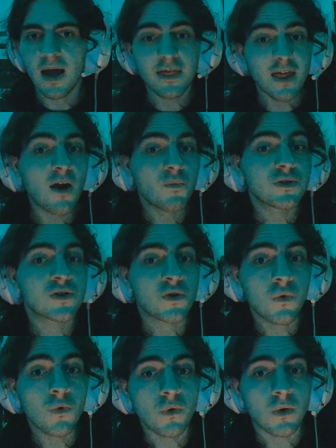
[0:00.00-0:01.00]
That was
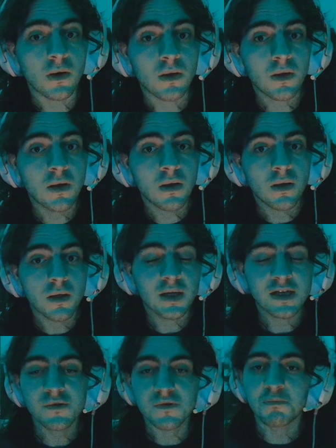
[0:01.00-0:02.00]
cool, because
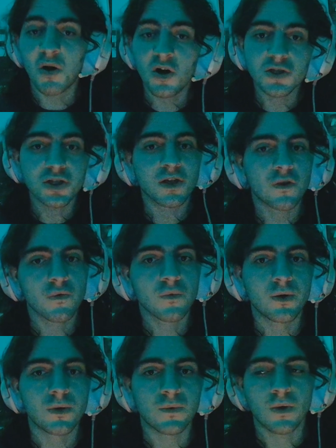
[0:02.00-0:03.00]
he was pushing
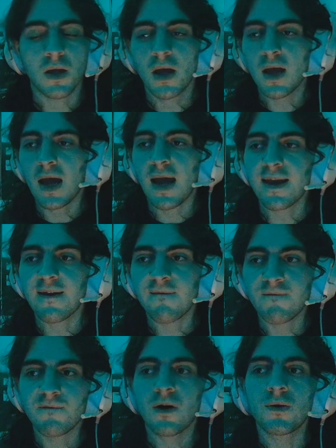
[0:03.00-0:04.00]
through, and it
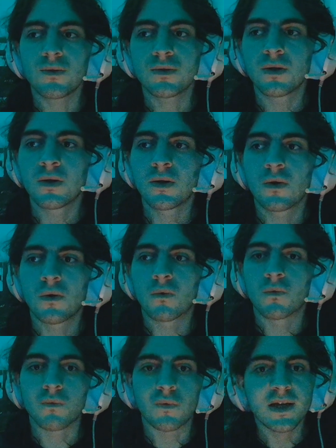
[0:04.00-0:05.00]
felt
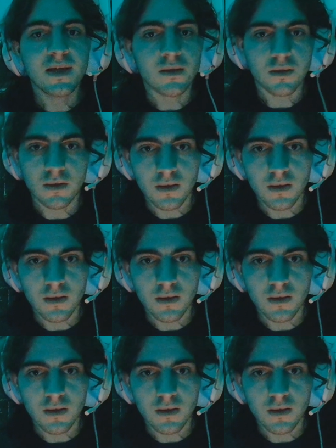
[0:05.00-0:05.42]
real.